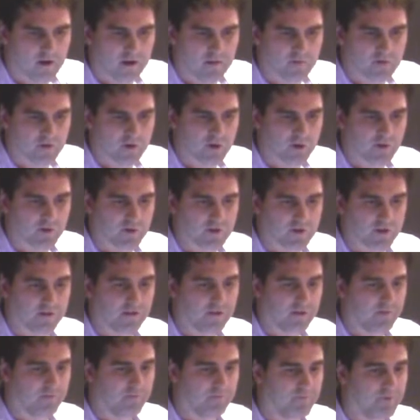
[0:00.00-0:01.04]
So there was
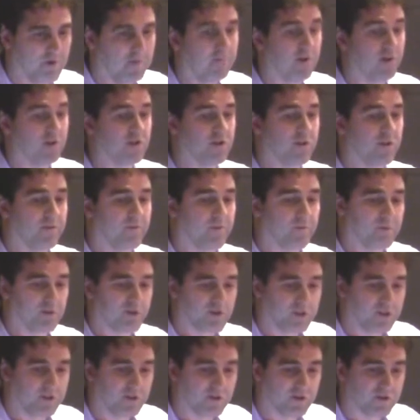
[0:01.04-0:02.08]
a bunch of different
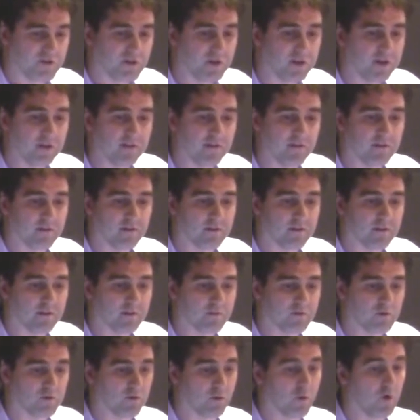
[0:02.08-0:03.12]
procedures
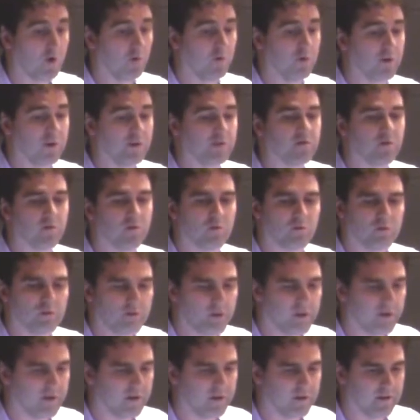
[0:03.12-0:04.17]
done, 21 in total,
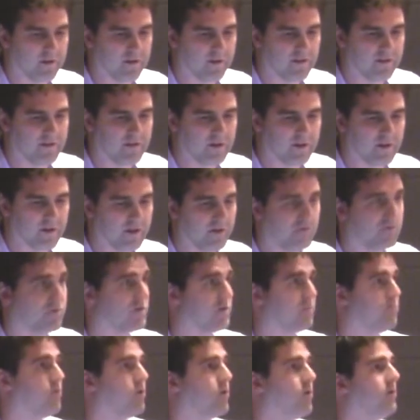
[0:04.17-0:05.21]
and it was
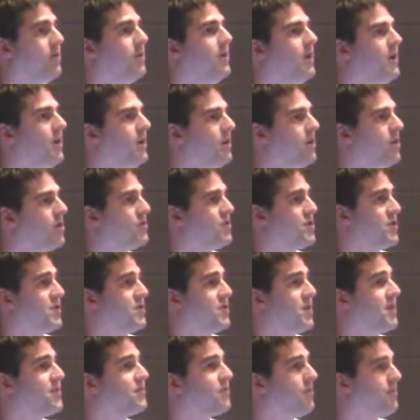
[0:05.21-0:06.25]
a pretty good
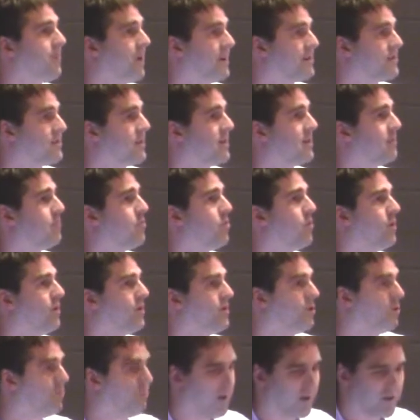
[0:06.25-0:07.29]
success from that
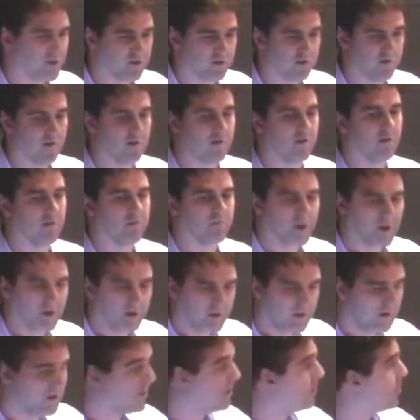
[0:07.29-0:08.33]
standpoint. No patient harm,
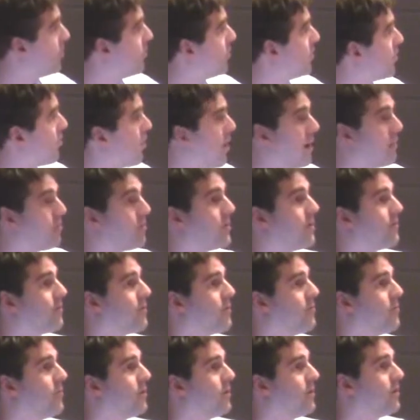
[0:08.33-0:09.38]
no
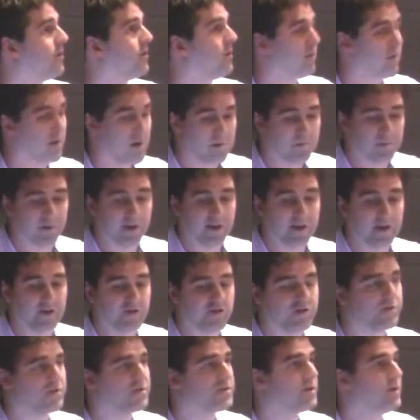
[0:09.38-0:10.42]
intraoperative
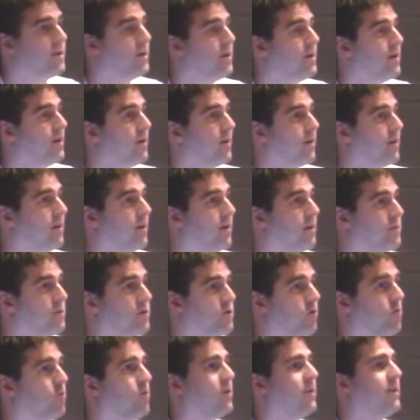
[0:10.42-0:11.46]
complications. And
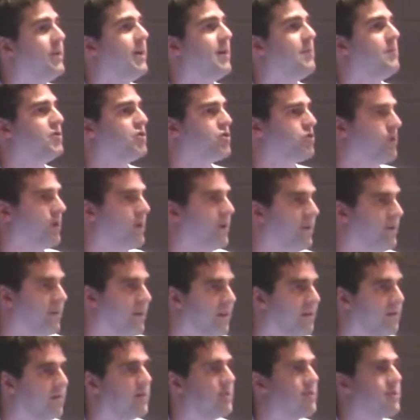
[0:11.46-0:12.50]
so it really demonstrated
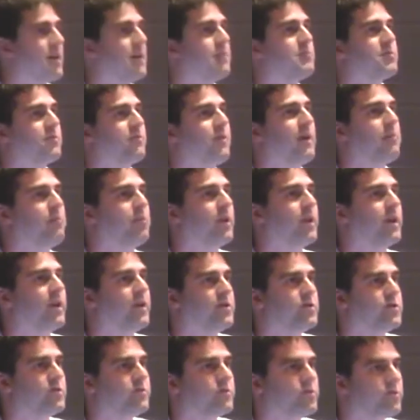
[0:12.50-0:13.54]
that these types of
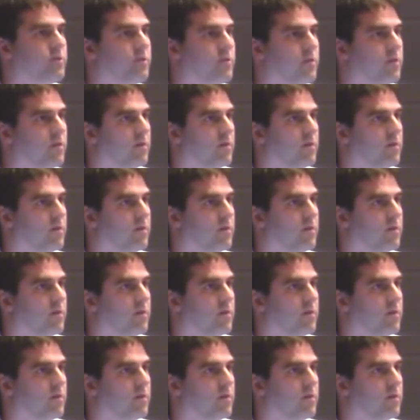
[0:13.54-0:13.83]
applications